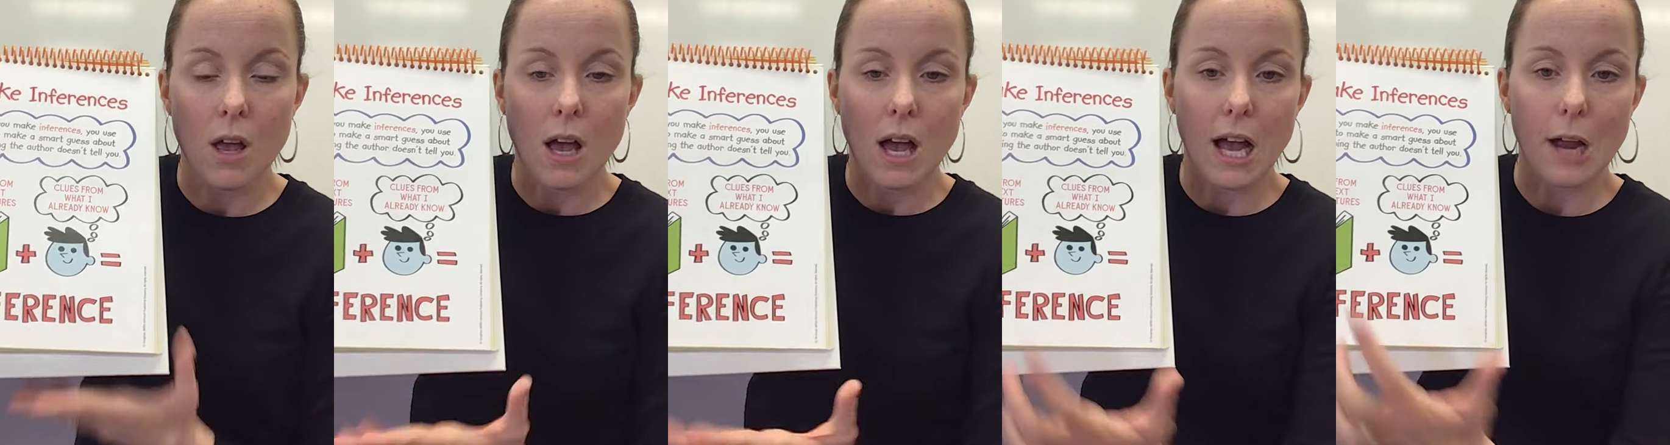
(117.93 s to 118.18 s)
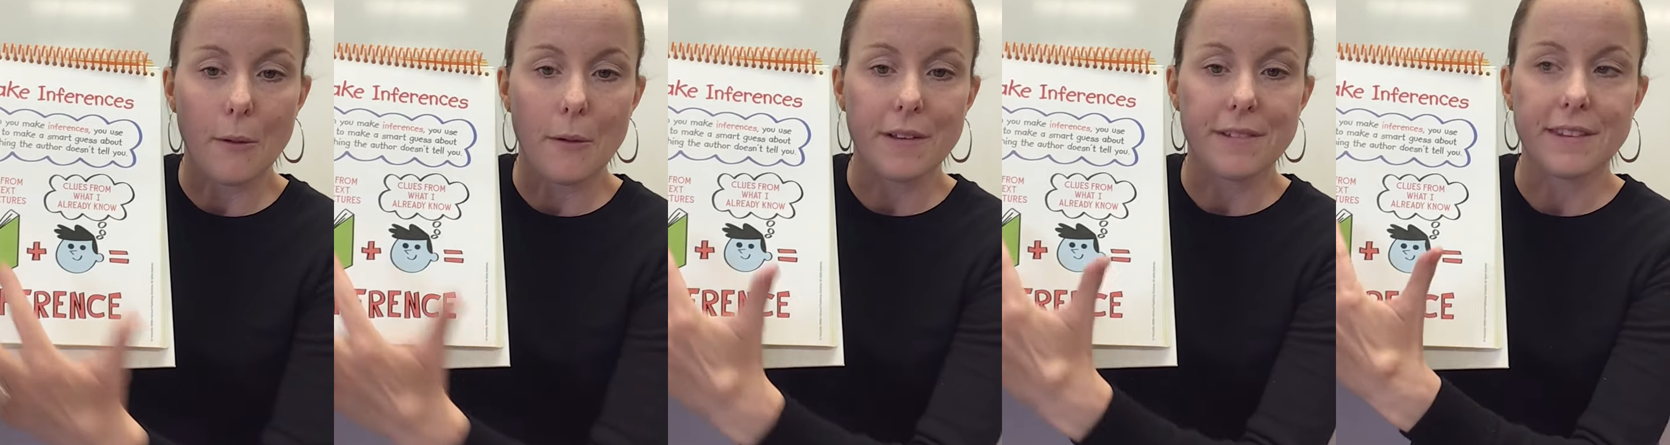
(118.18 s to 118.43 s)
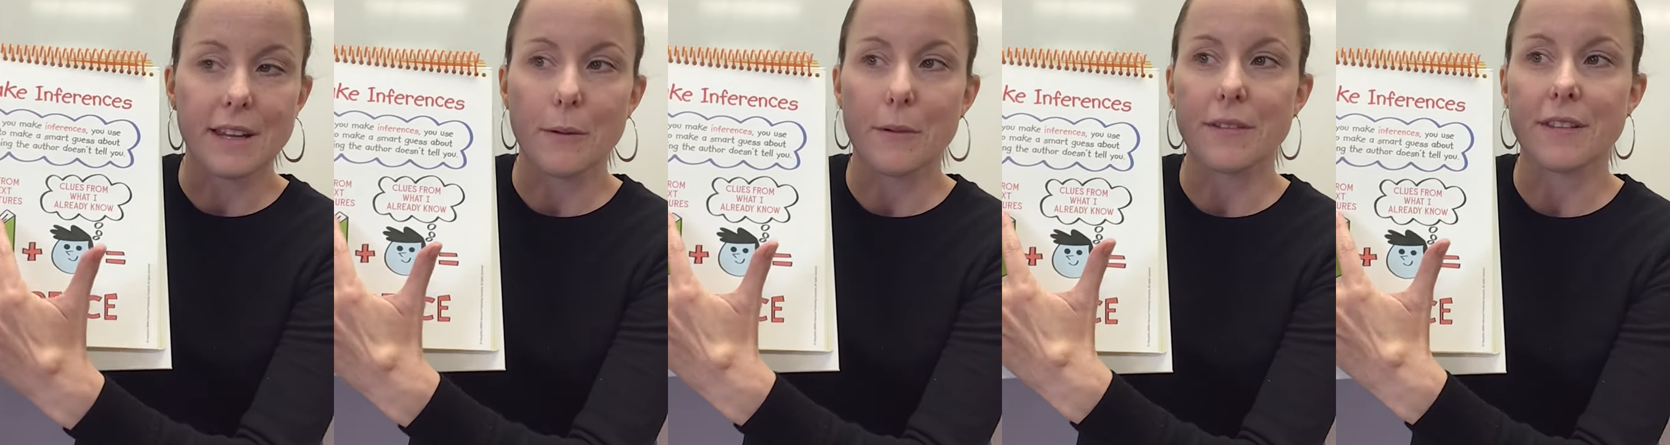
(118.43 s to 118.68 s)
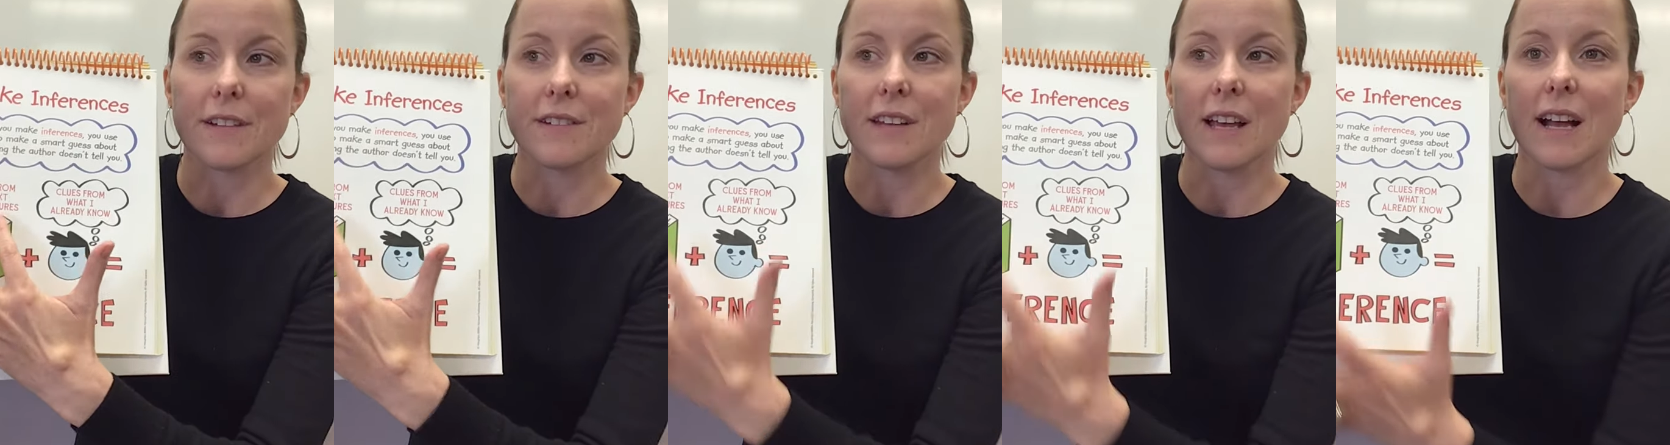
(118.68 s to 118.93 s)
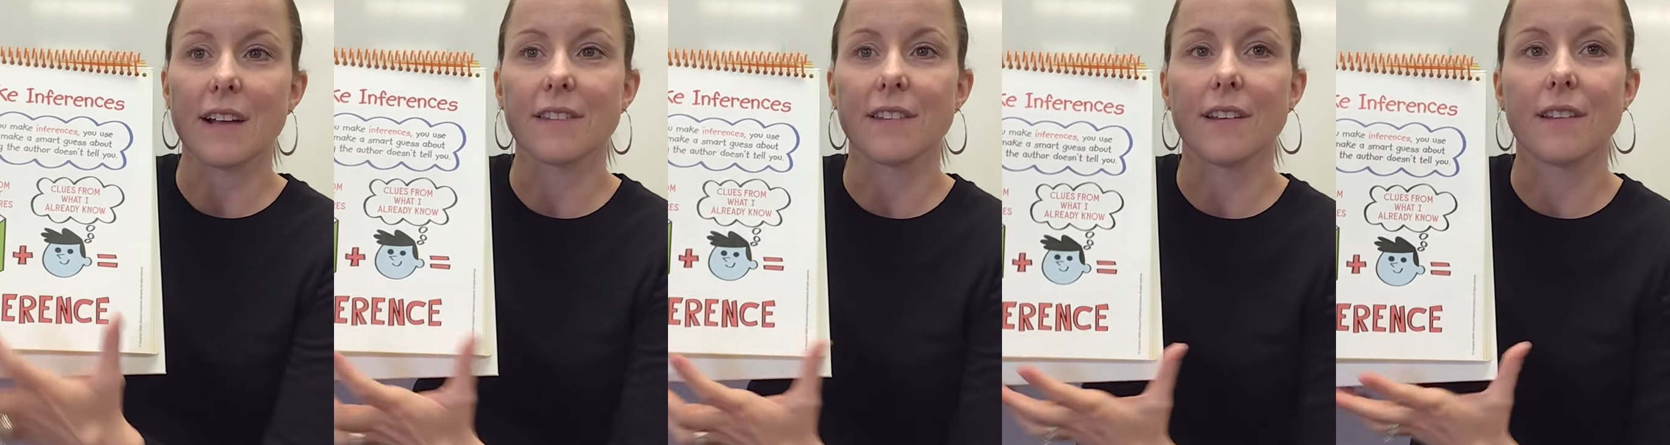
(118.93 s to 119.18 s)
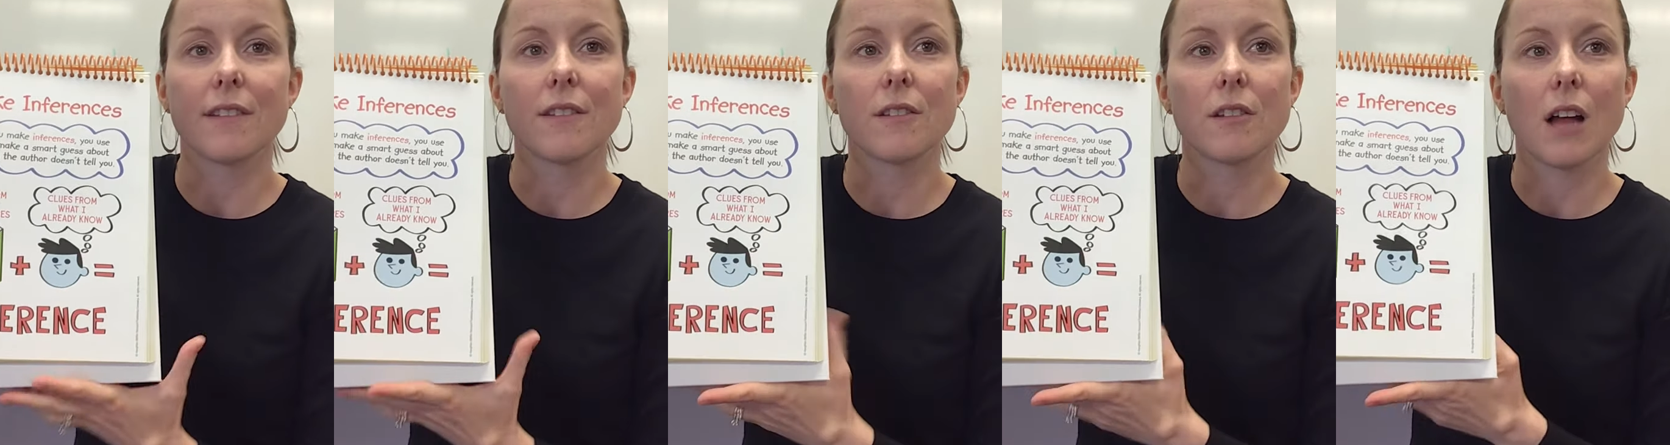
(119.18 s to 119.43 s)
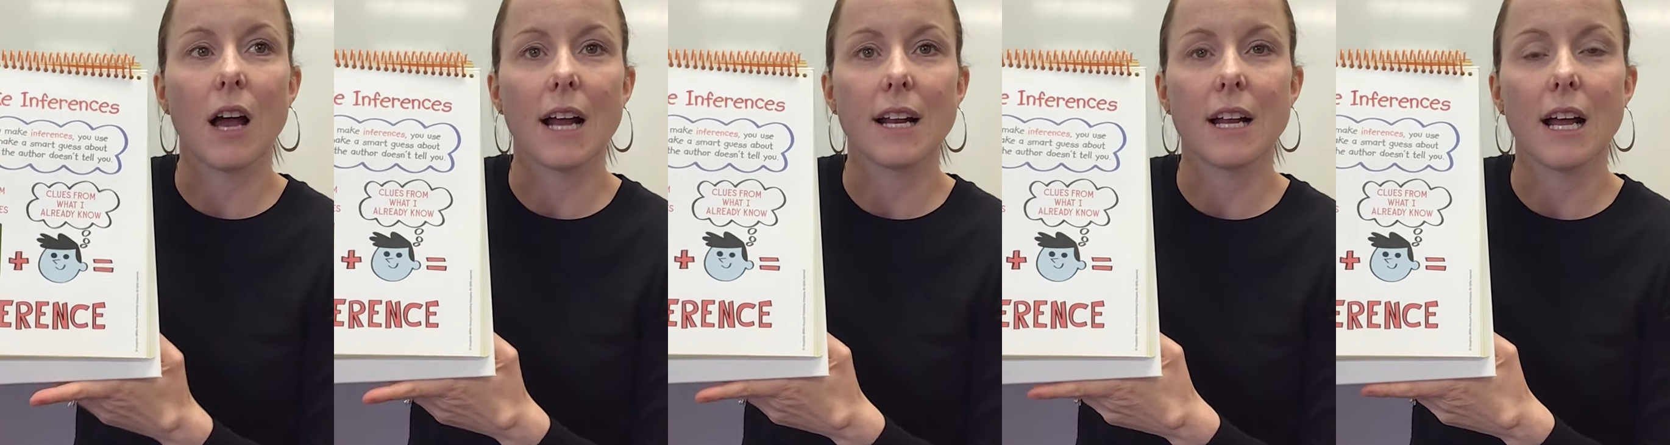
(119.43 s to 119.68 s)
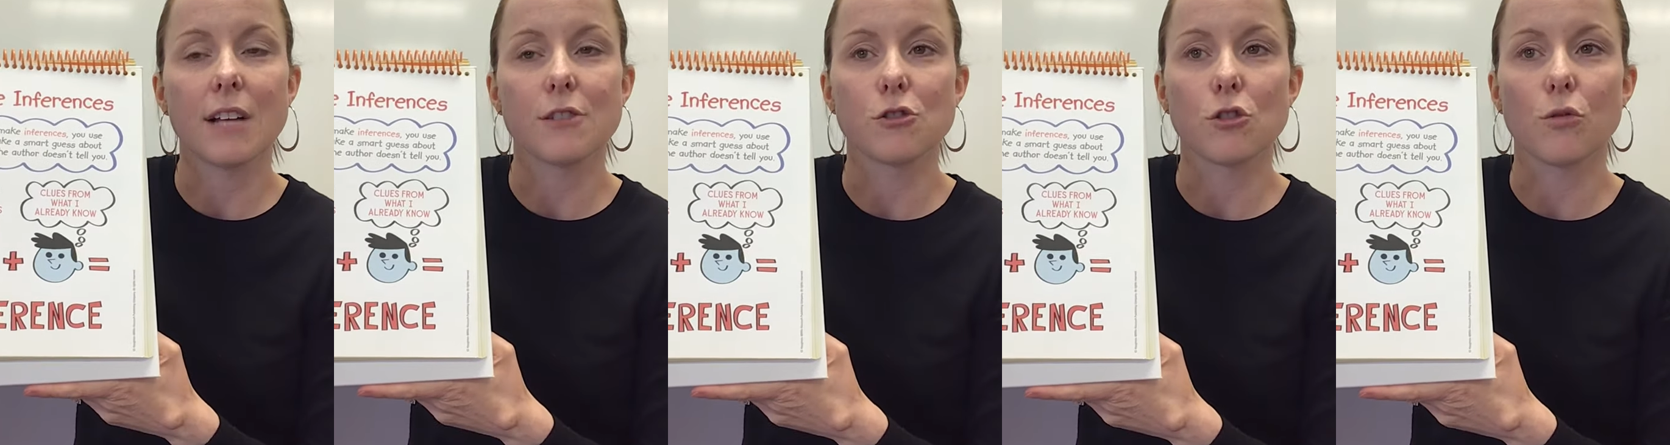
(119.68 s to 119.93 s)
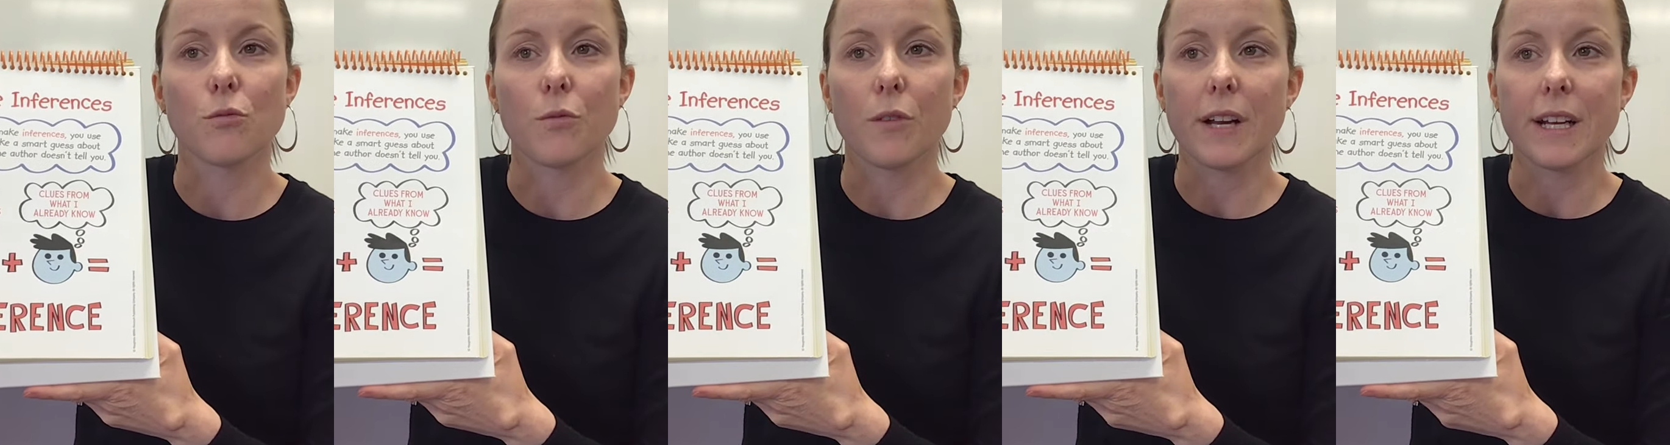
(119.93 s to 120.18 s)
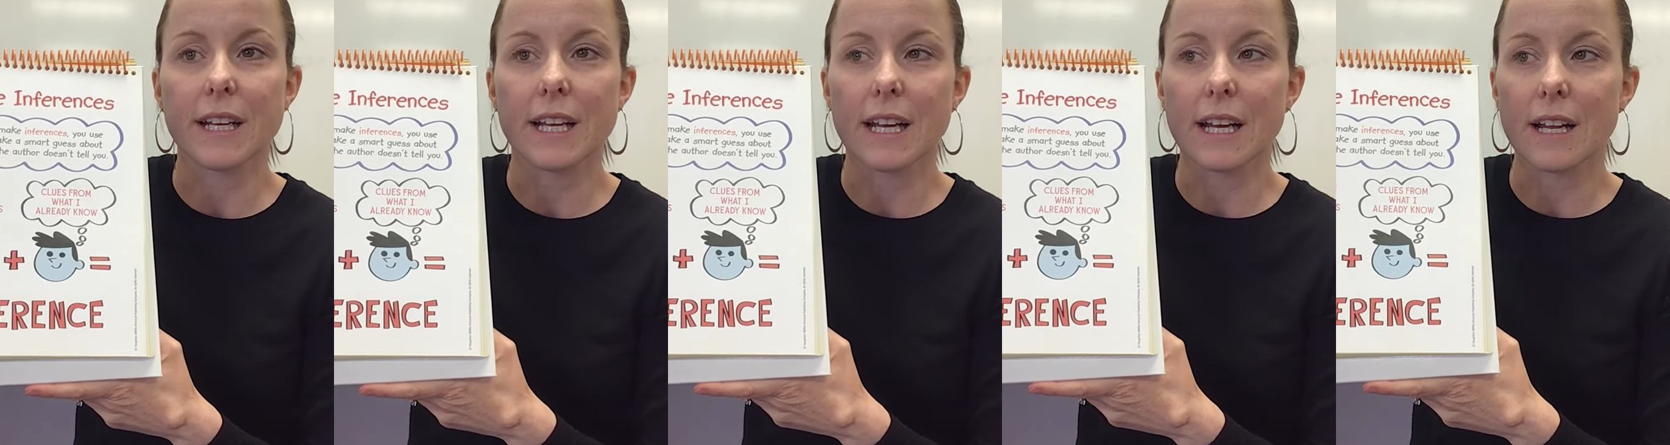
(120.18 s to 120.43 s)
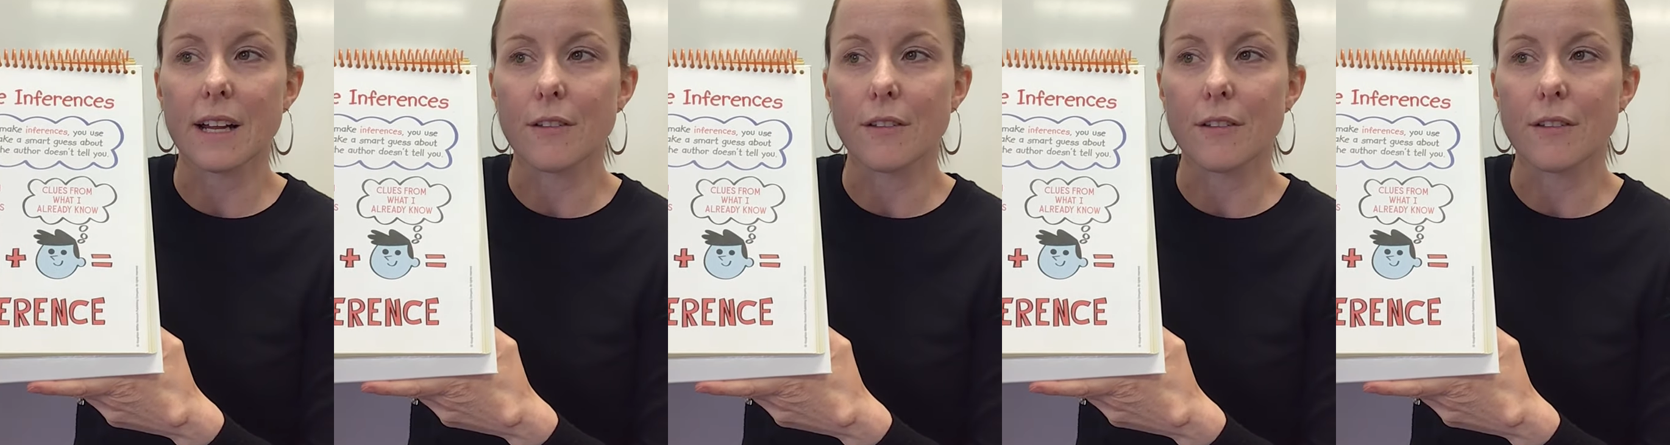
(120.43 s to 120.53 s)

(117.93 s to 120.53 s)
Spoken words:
I always say with the text, it kind of as you're reading it,